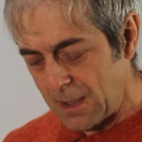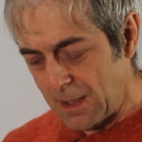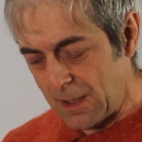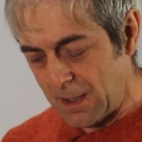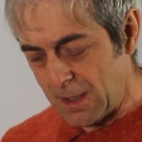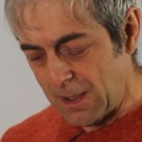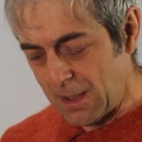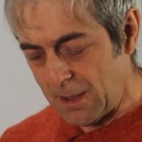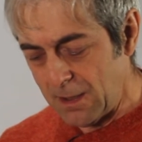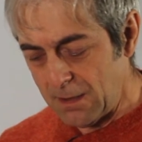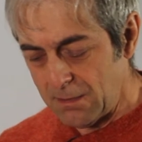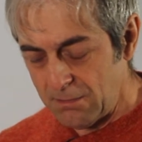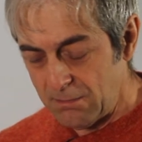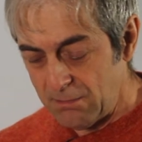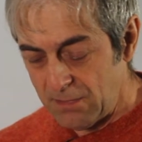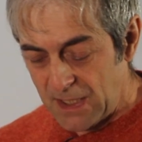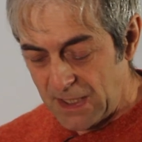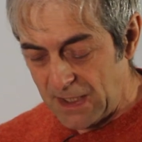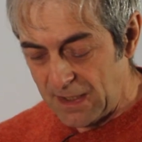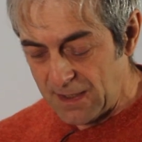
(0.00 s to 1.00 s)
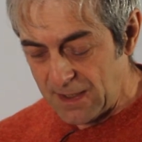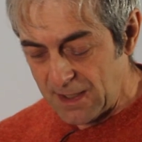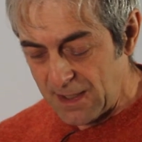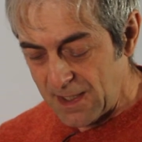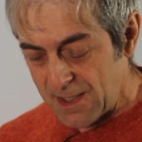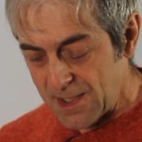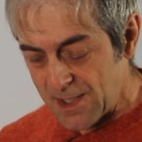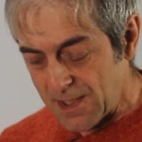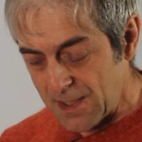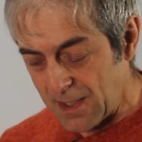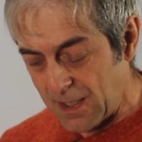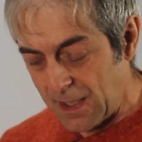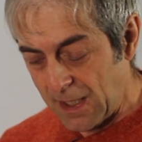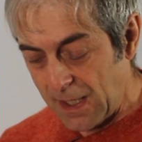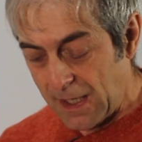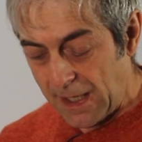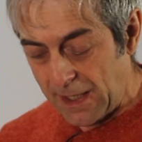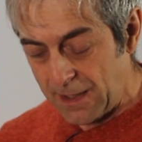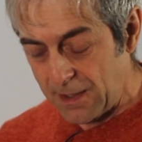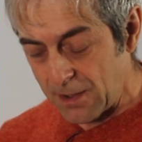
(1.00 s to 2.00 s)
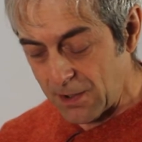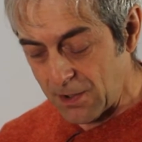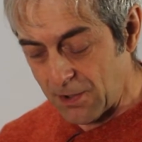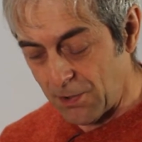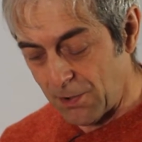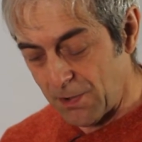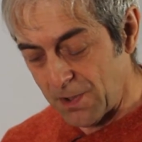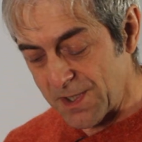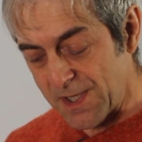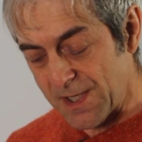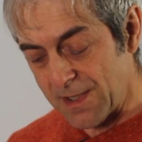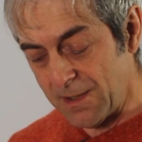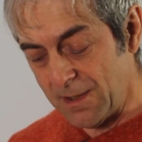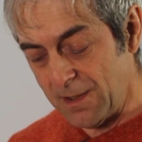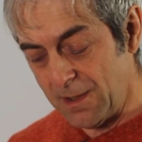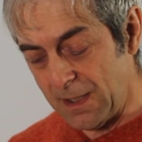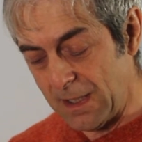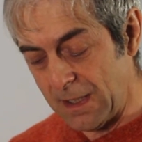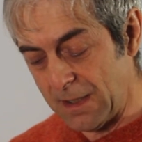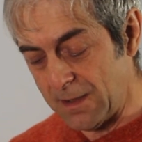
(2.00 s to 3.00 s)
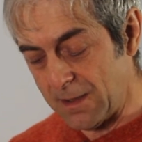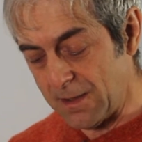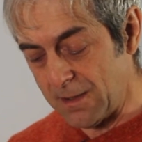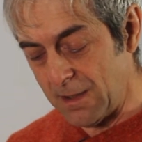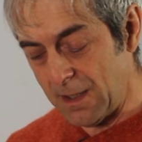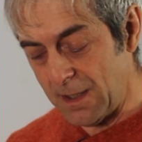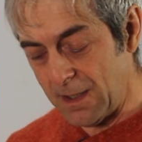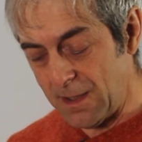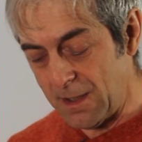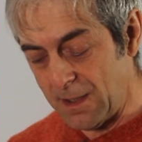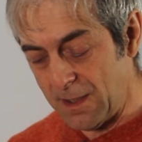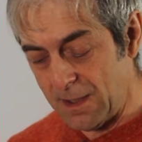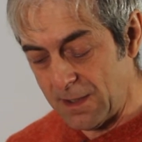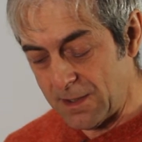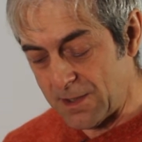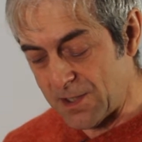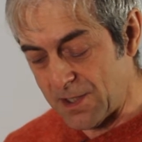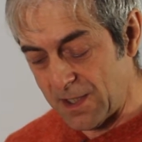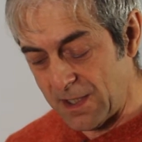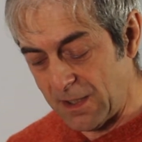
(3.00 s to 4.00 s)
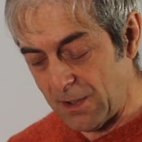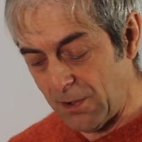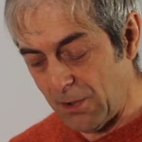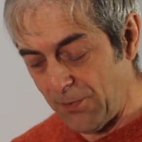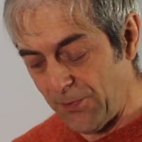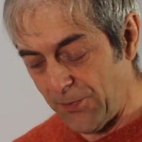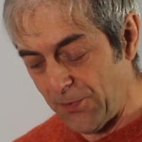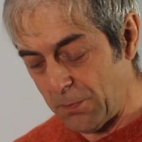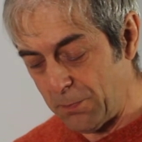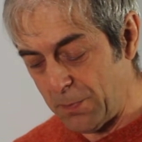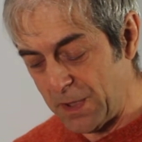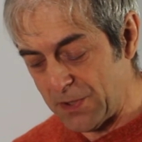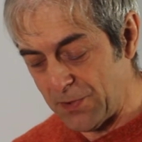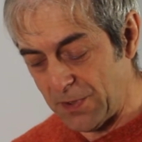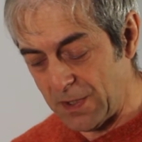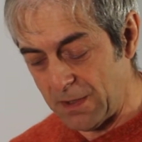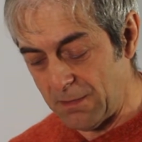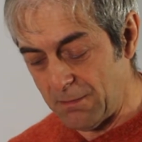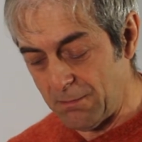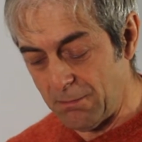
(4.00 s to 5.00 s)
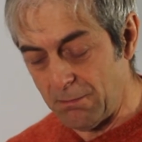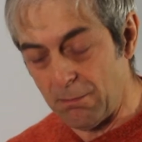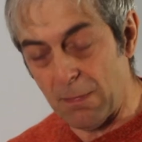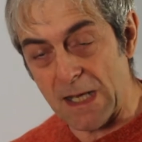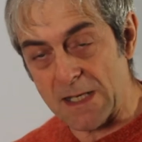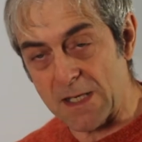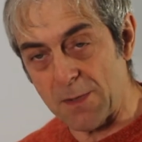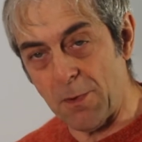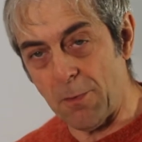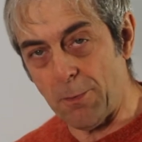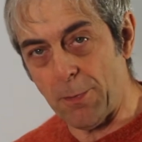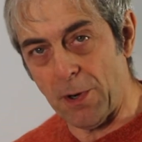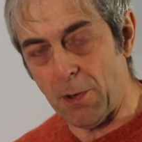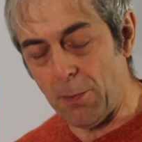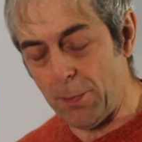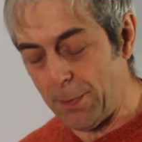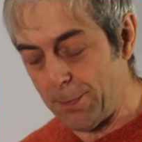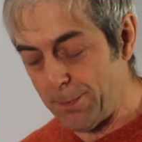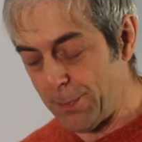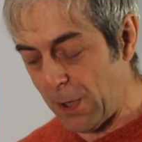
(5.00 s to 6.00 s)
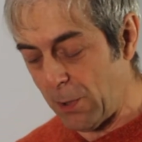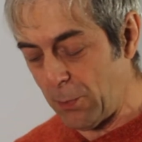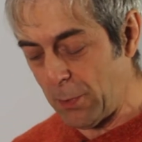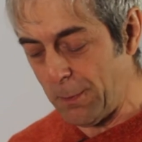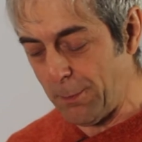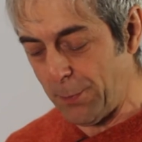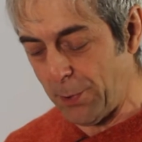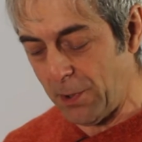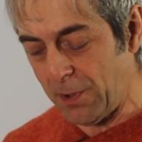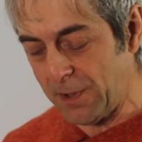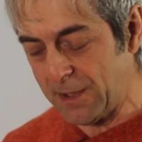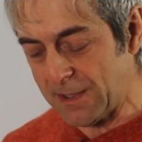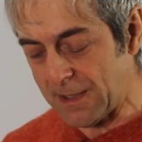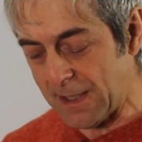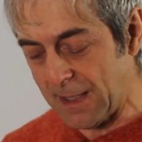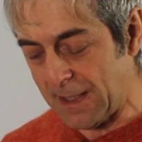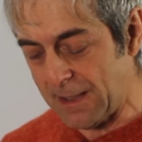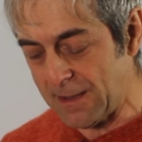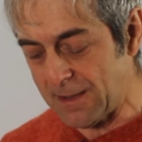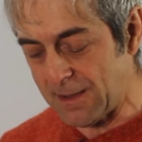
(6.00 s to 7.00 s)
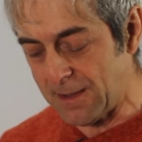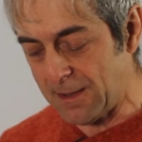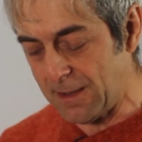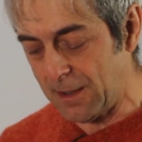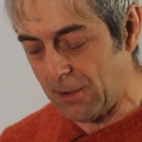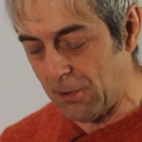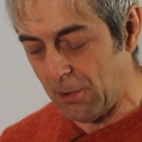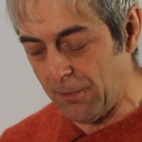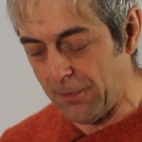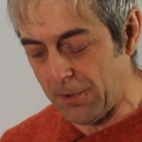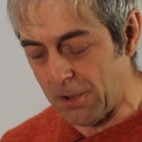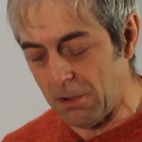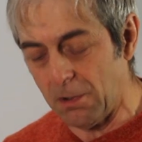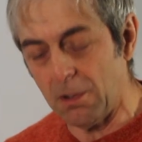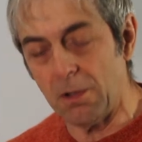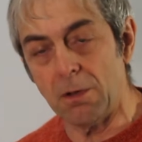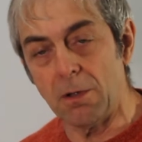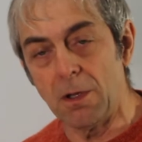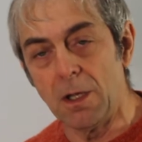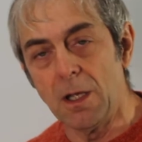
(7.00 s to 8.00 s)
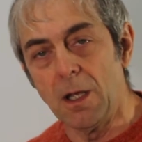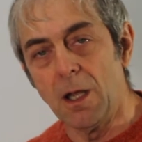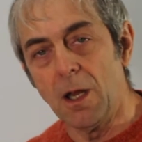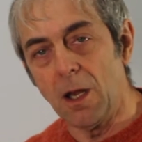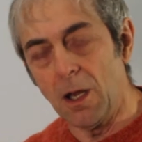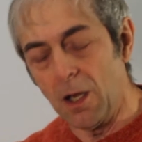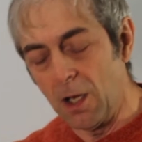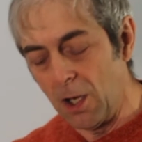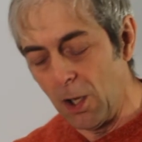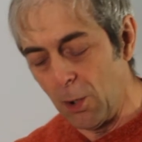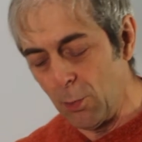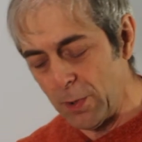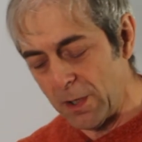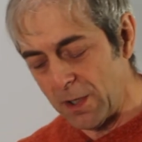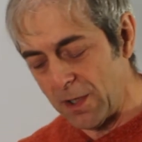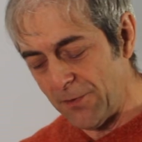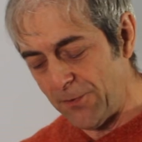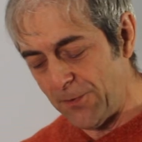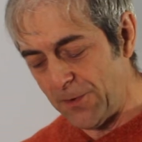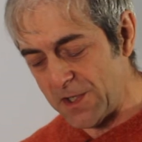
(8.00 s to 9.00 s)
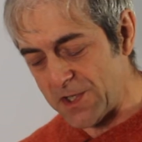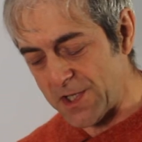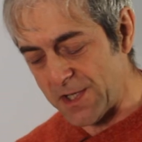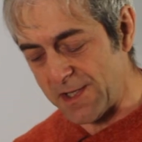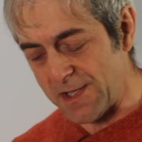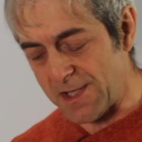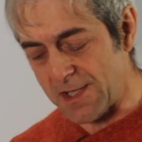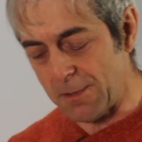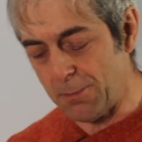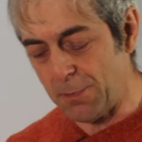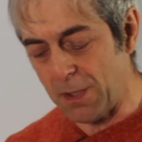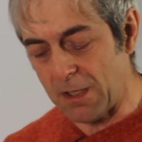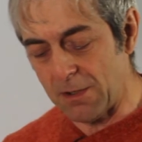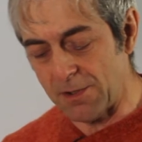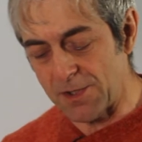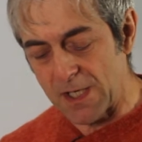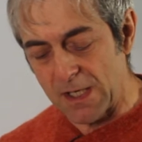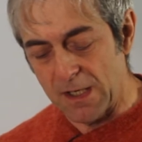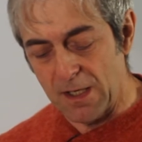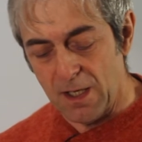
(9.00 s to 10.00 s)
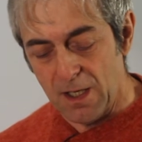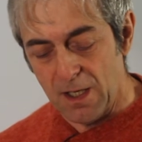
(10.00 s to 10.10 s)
It has a higher cost and a trade-off between maximum power point and the overall lower efficiency, because